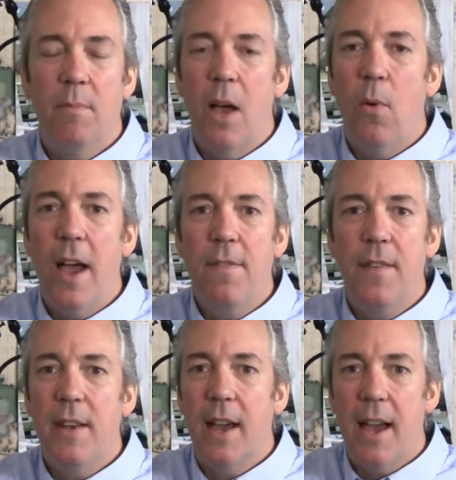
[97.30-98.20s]
wife
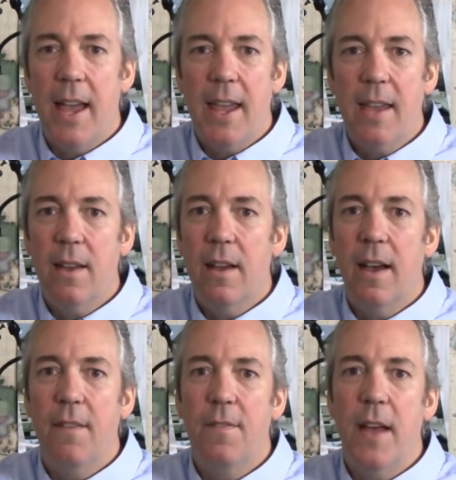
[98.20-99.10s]
and I
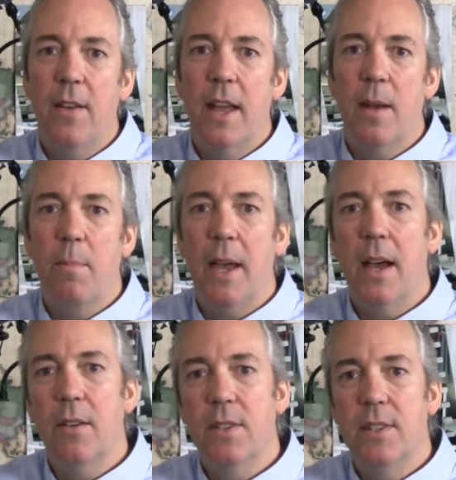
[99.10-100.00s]
found out
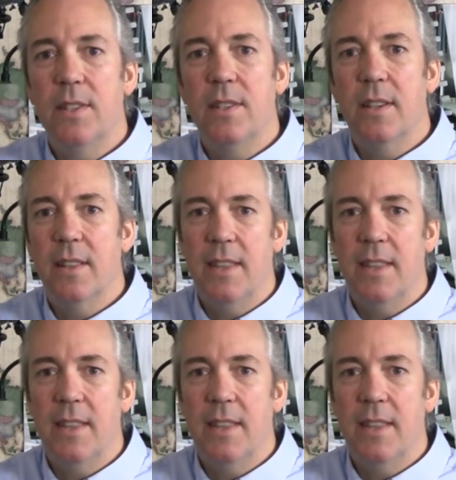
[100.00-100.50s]
about